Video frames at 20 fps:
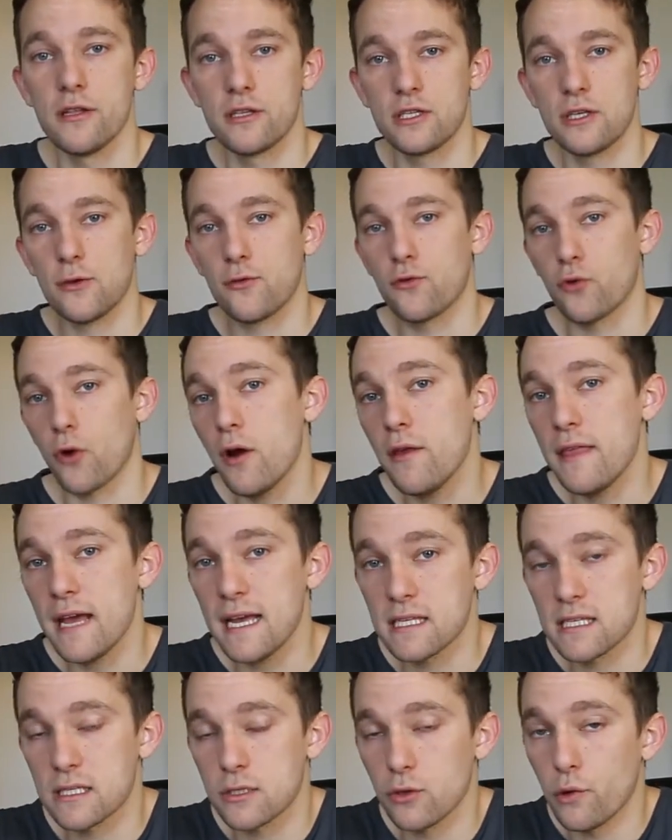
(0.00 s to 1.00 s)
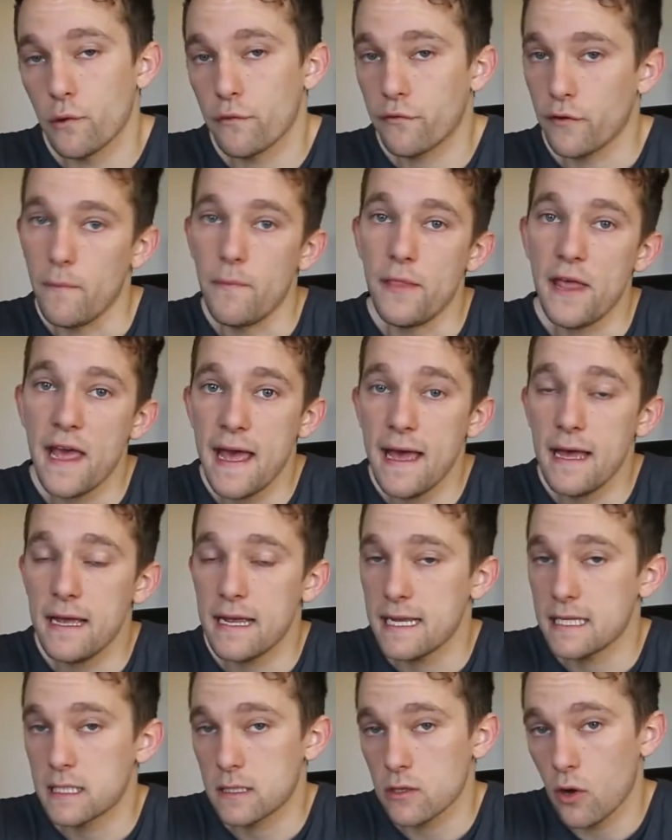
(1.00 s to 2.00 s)
To grow that store from there,
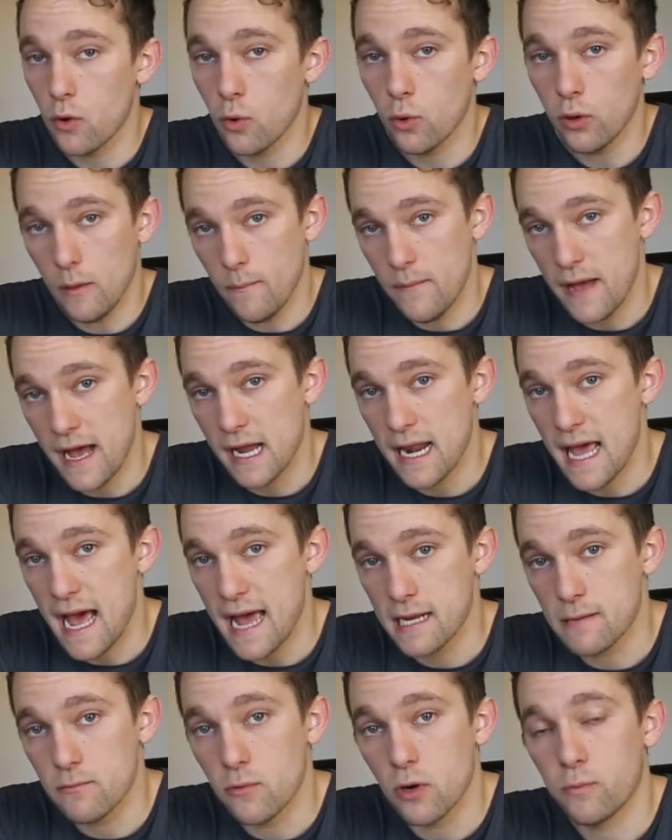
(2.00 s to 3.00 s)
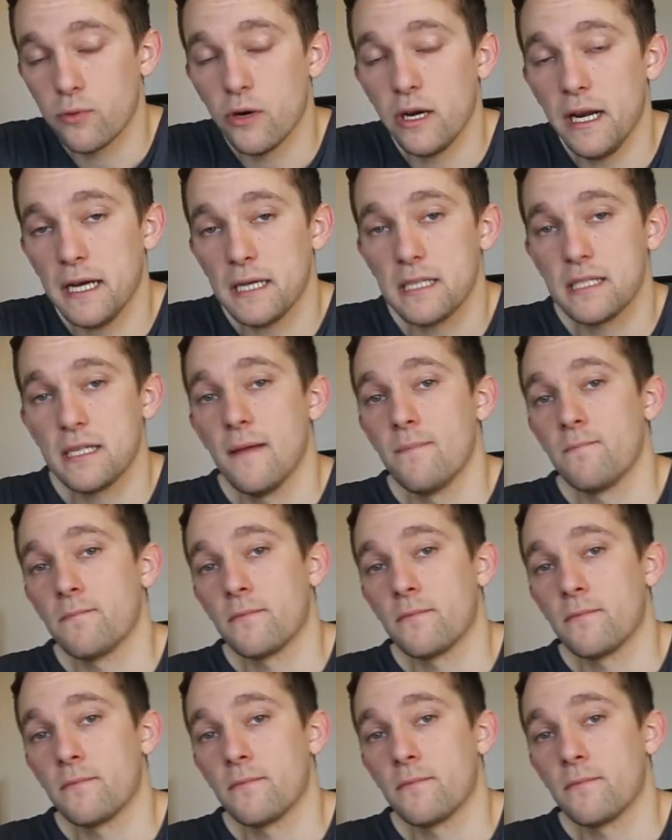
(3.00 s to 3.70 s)
it's all about adding more products,